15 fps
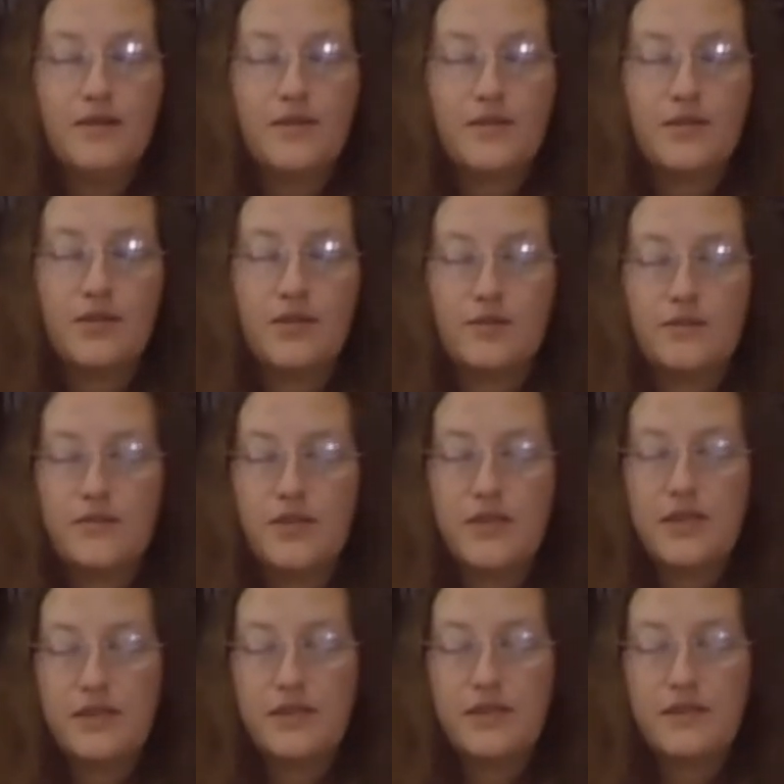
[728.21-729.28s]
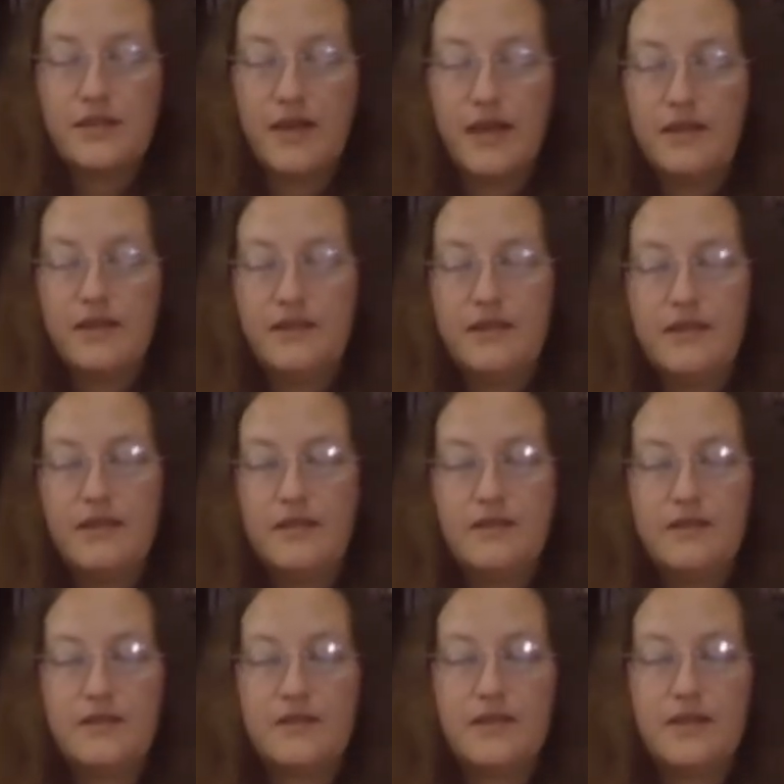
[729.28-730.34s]
So she decided that
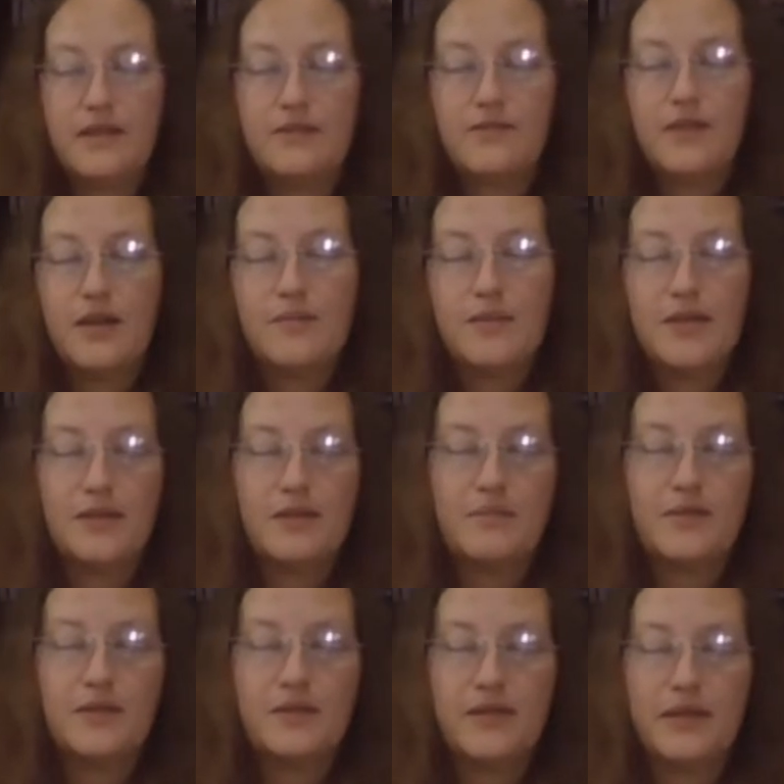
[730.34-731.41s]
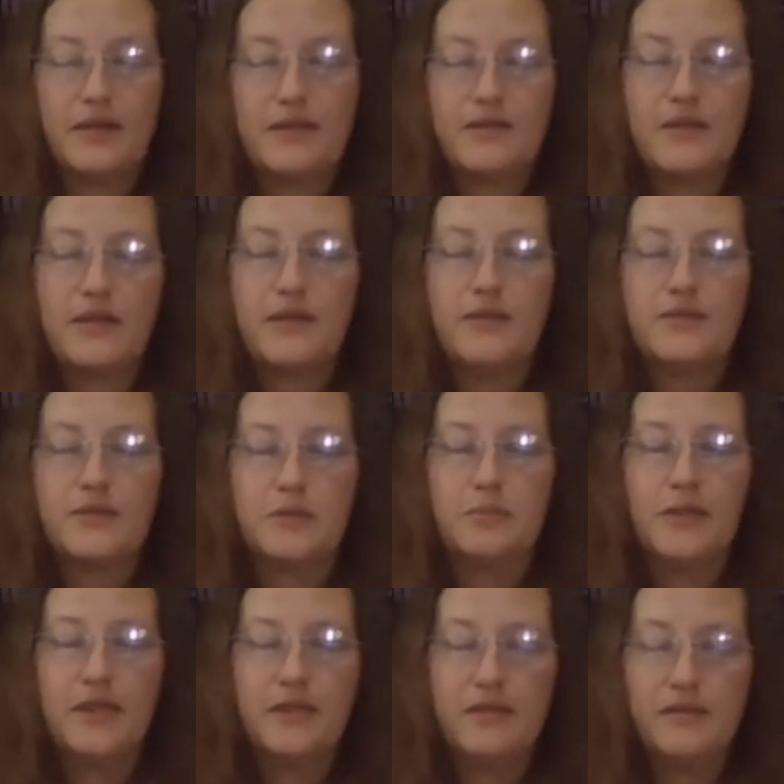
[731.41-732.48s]
instead of coming up to tell us all of her
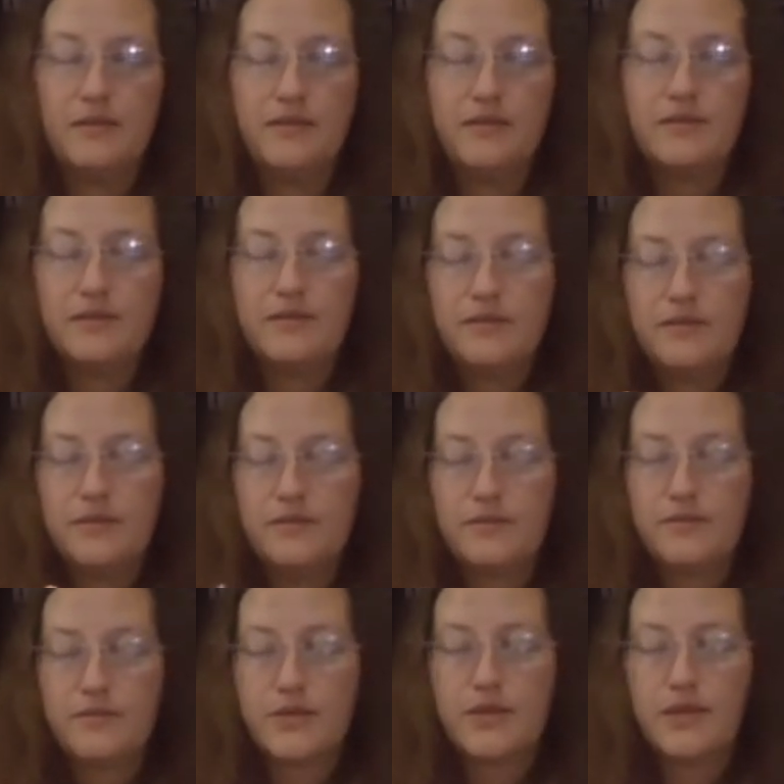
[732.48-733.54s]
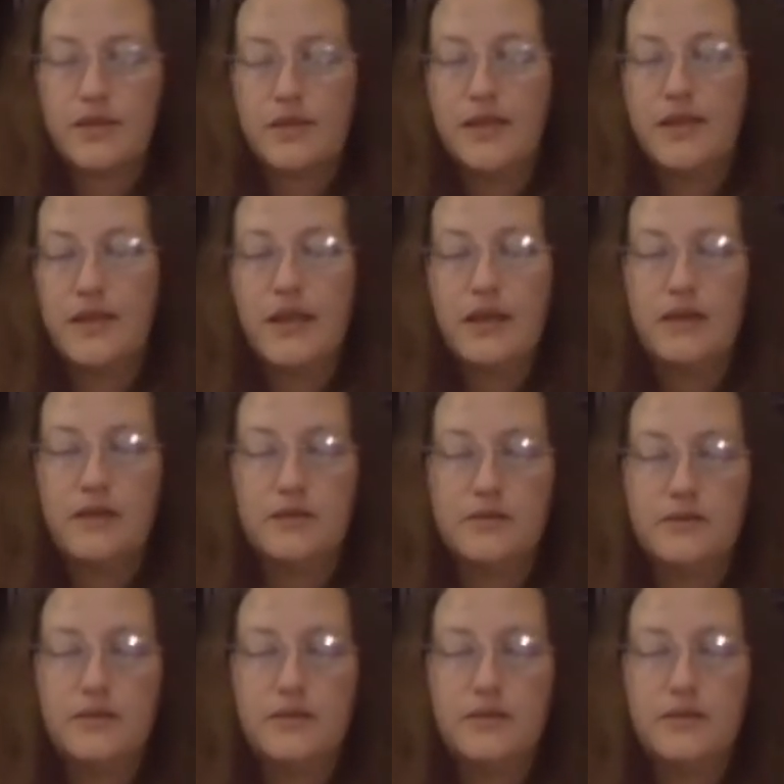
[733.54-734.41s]
buddies were going to get out,